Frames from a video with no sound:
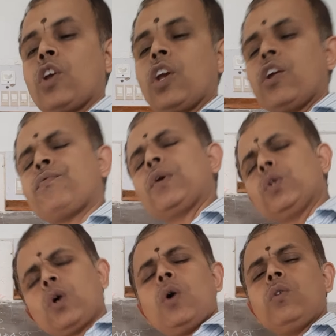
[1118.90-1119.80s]
if
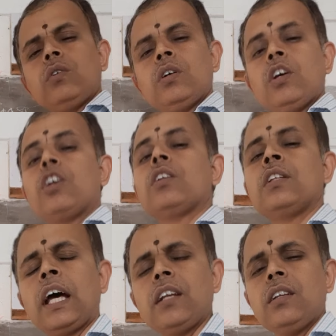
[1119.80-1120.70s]
you know,
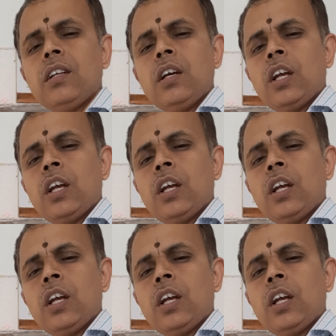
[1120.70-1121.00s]
then